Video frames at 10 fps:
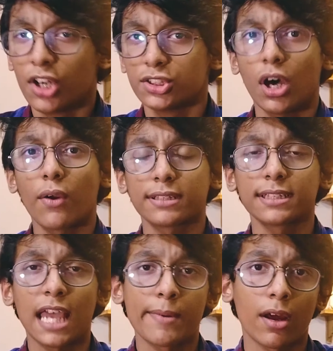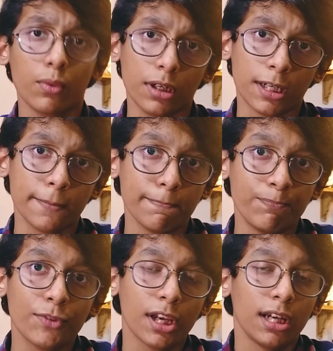So how does the camera work?
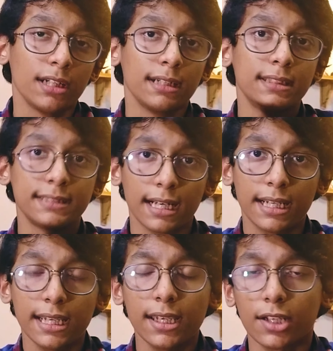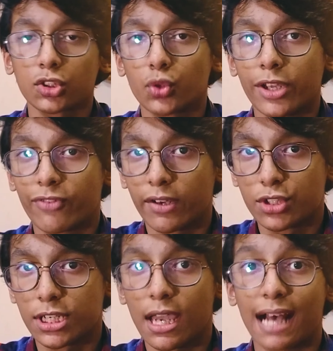The ZTE Axon
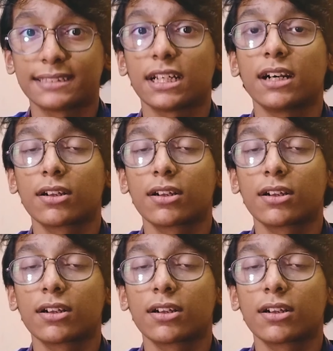25G has